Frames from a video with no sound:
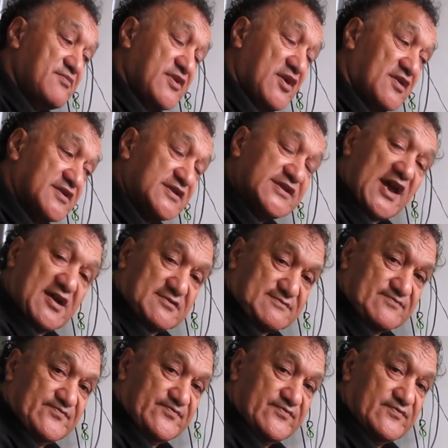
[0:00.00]
beyond a doubt
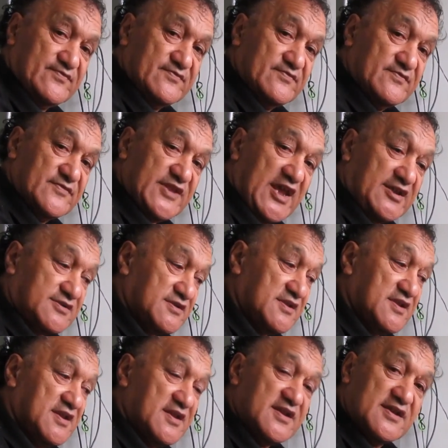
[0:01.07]
that
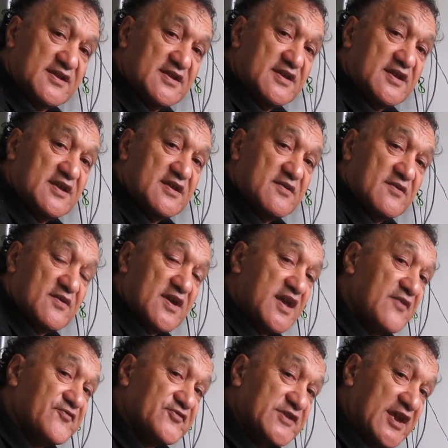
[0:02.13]

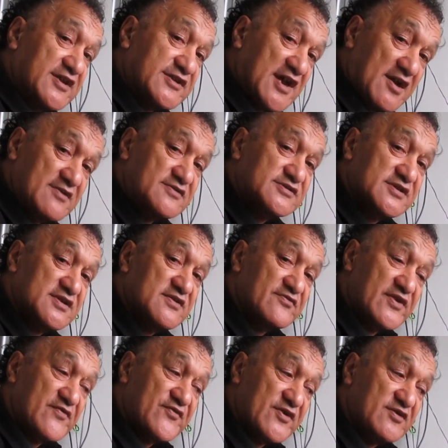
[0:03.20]
if they don't
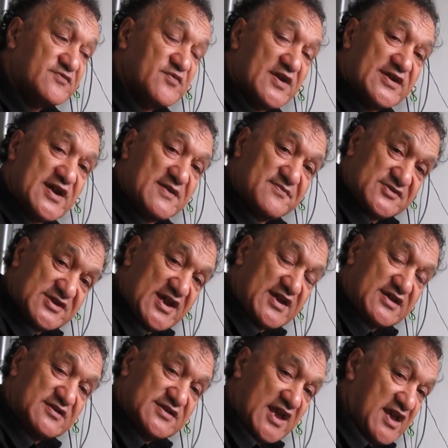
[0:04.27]
refute what I'm
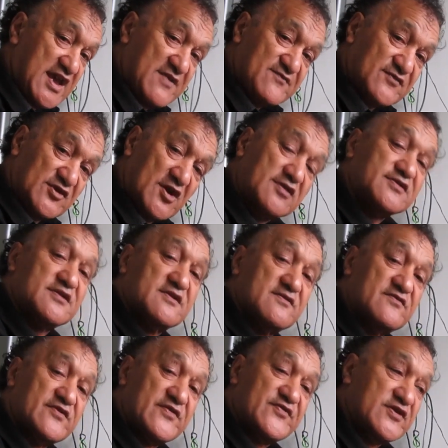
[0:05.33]
saying, they have not
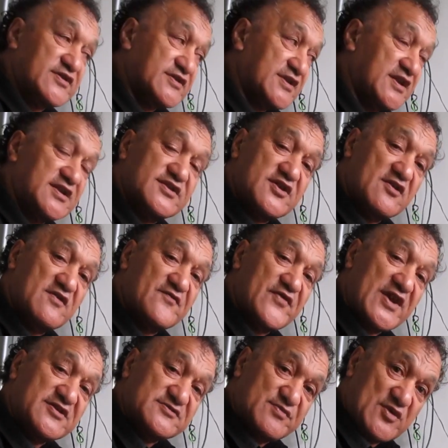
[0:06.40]
refuted anything on
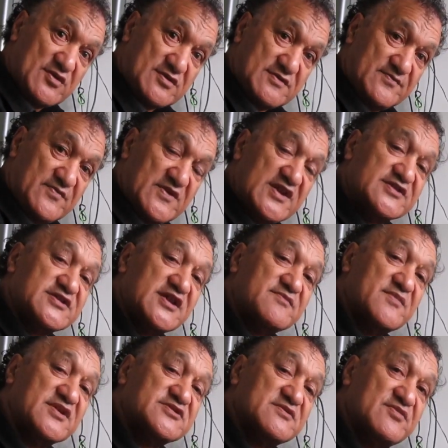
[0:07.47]
Facebook, is
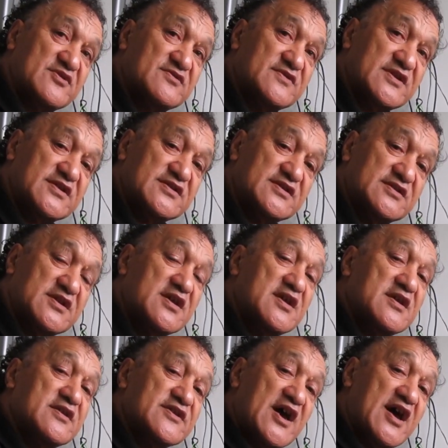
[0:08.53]
admissible in
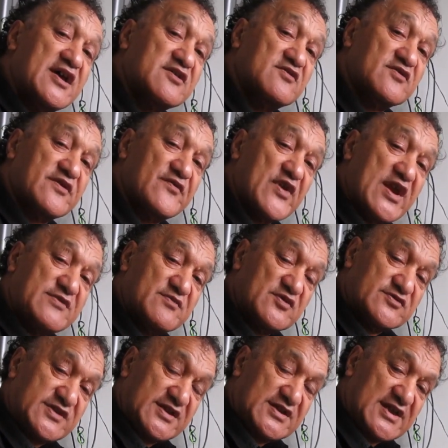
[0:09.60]
the High Court of
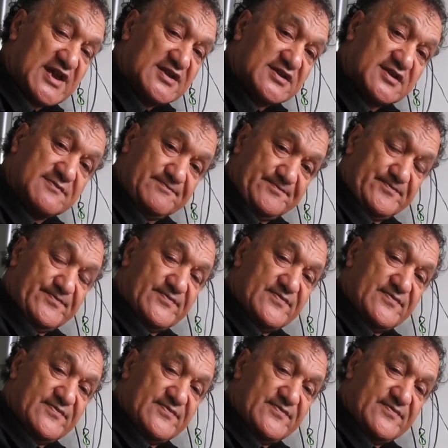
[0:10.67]
Admiralty in London.